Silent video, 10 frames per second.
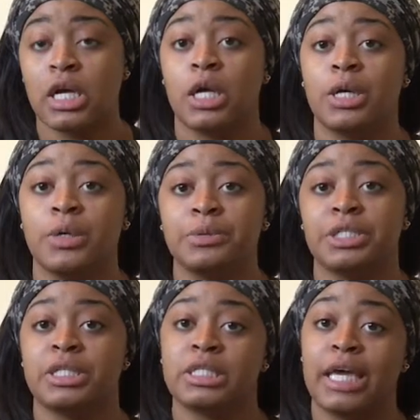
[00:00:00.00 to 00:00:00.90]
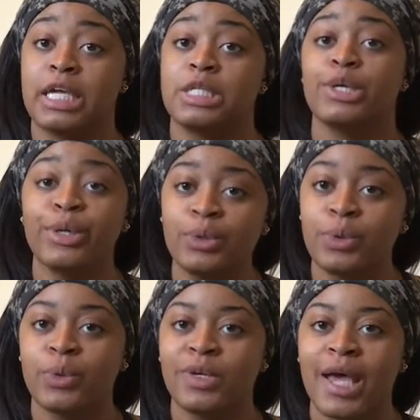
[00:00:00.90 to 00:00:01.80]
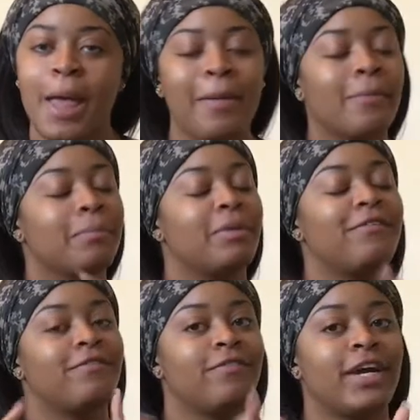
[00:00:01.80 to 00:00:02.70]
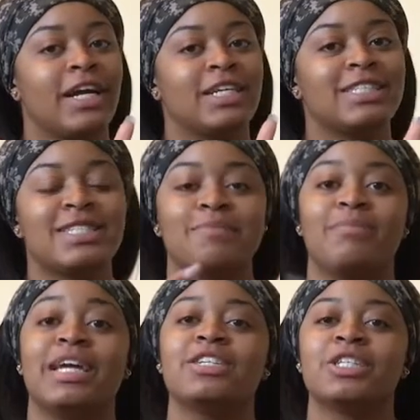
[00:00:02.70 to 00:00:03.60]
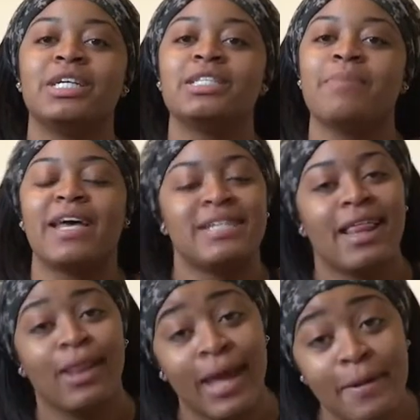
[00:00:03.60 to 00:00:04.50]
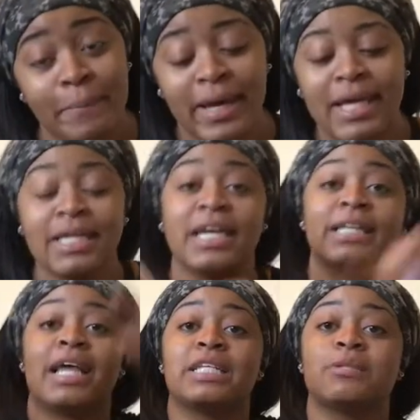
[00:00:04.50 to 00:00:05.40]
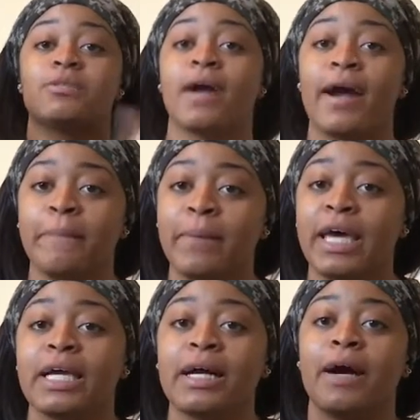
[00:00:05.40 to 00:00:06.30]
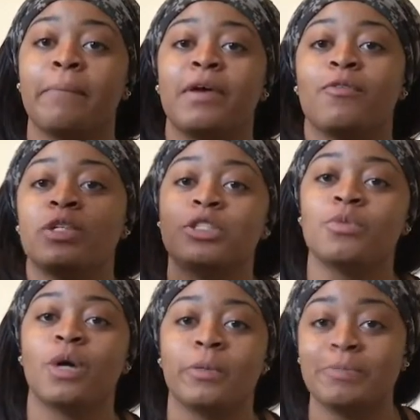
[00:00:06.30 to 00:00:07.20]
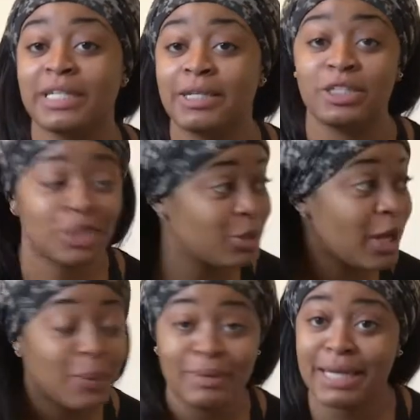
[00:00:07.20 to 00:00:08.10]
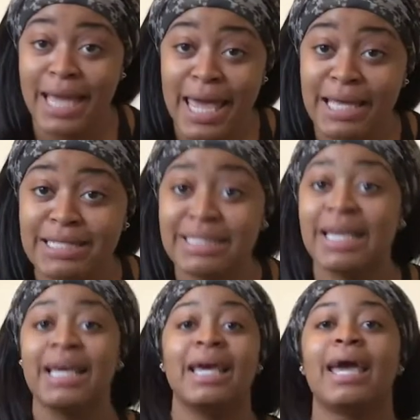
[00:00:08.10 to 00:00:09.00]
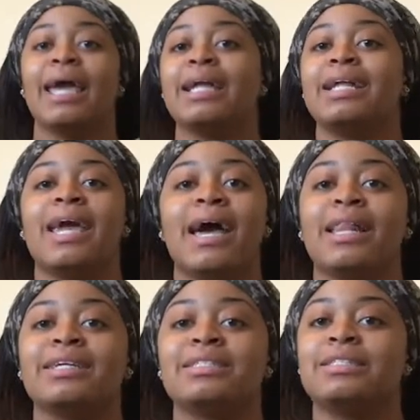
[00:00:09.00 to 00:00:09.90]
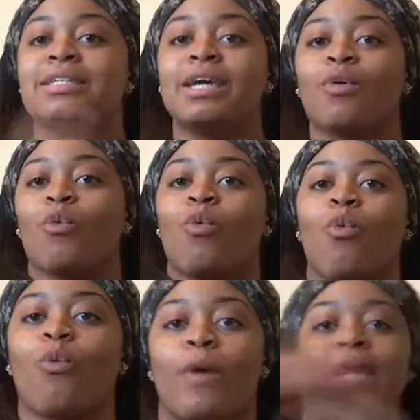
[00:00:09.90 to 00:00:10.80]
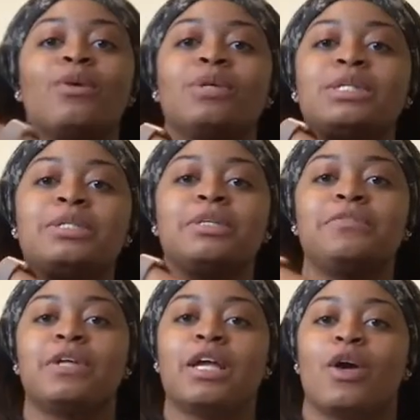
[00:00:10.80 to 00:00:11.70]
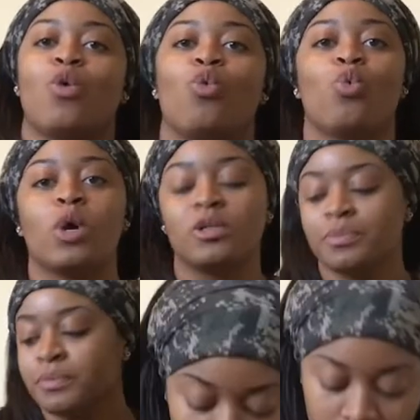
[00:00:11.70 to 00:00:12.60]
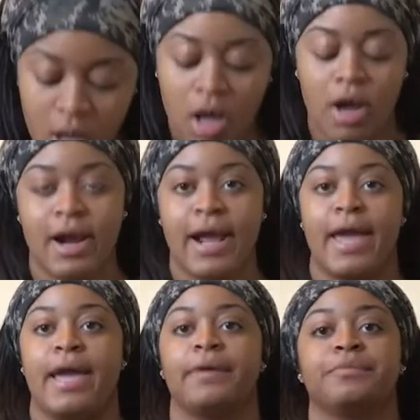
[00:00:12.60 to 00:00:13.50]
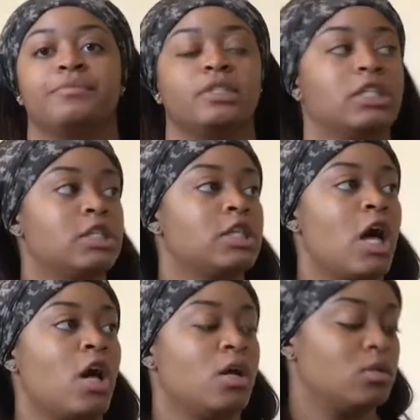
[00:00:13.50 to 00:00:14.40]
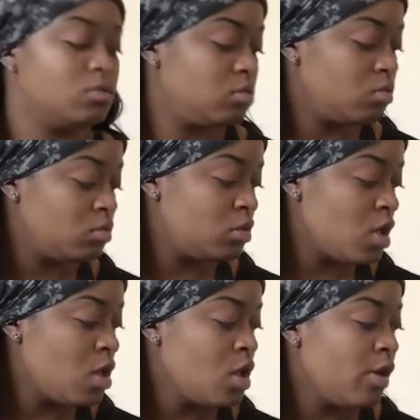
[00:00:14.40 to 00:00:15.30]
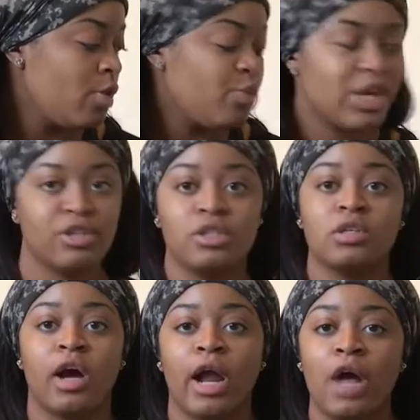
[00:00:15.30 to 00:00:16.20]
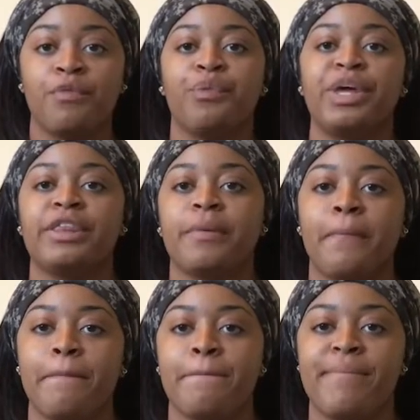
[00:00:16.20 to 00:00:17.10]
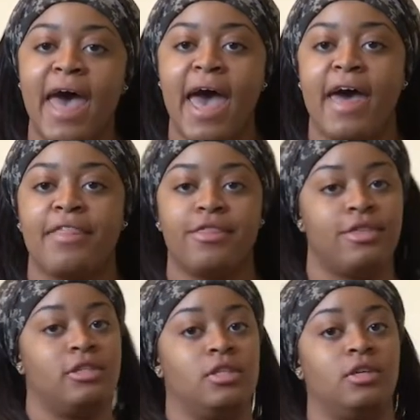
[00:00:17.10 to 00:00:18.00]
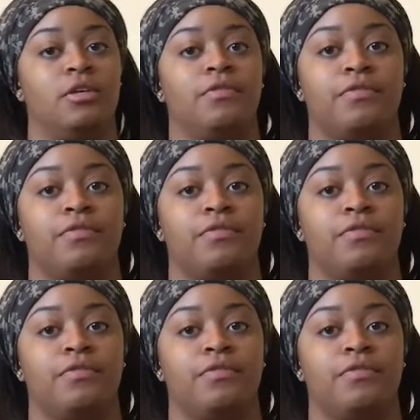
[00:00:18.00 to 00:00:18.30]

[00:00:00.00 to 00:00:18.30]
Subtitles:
So just stay tuned. But first, make sure you smash that like button, hit that subscribe button, comment what you want me to show y'all next. And yeah, let's just get right on into the video. Alright, so we're gonna start off with that stuff.